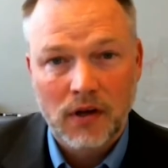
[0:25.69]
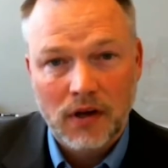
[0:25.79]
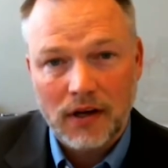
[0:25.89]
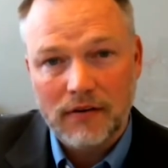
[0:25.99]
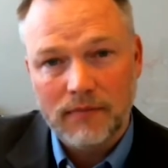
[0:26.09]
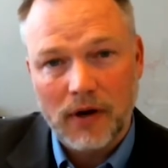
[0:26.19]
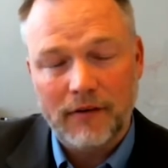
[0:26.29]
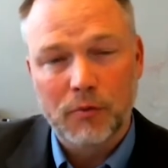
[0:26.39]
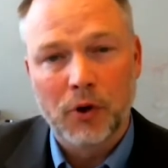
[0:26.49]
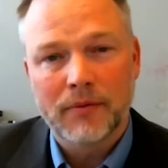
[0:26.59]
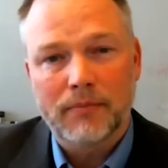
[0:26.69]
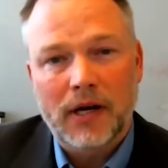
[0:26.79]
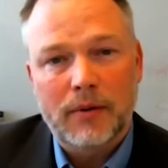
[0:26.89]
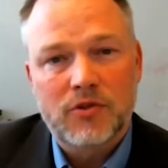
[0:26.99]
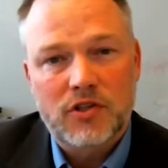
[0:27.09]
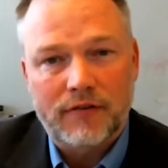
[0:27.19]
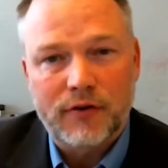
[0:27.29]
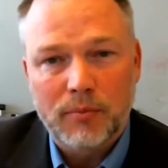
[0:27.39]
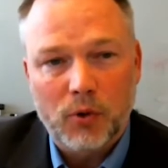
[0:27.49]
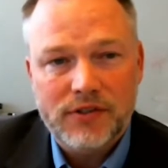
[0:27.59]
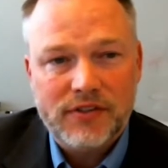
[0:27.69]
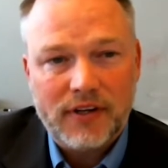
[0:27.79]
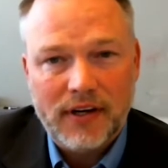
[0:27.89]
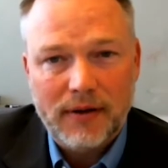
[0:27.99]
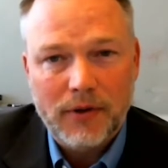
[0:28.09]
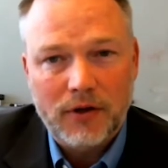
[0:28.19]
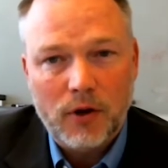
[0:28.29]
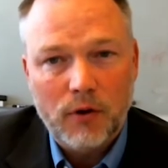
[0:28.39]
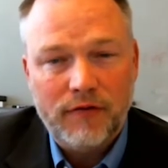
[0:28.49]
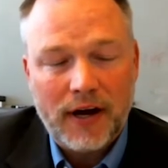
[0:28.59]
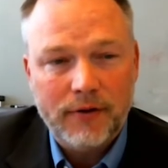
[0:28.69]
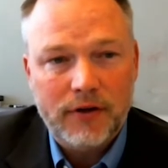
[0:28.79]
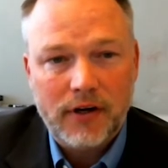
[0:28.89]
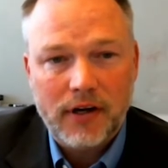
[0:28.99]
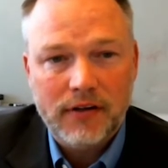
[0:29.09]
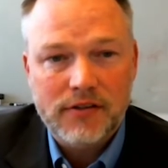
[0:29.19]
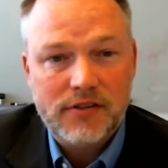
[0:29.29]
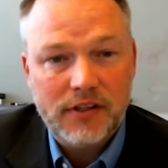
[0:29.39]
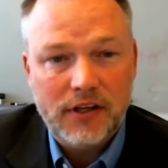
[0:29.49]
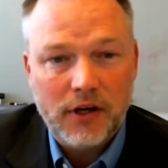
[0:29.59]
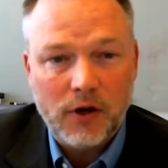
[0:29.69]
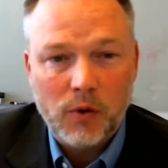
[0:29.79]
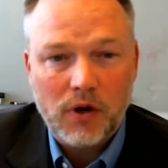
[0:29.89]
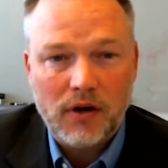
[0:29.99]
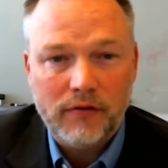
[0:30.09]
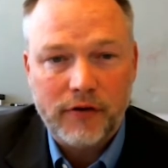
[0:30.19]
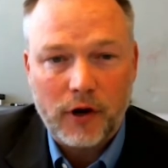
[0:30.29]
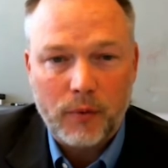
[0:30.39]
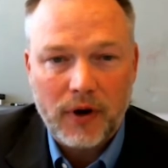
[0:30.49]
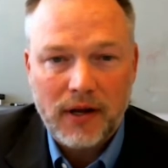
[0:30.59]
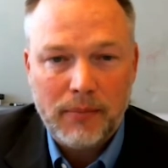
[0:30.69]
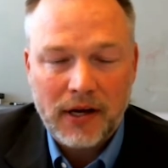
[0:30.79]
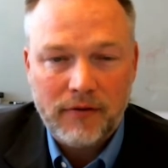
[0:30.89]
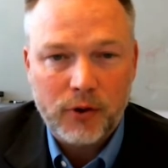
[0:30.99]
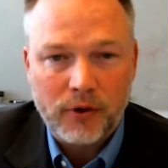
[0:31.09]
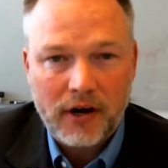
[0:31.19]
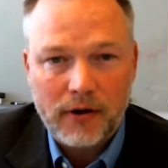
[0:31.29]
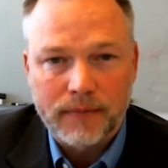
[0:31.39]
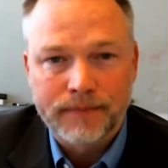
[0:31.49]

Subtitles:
And hi, everyone. My name is Geoffrey Boyce. I am the co-founder and CEO of Array Behavioral Care.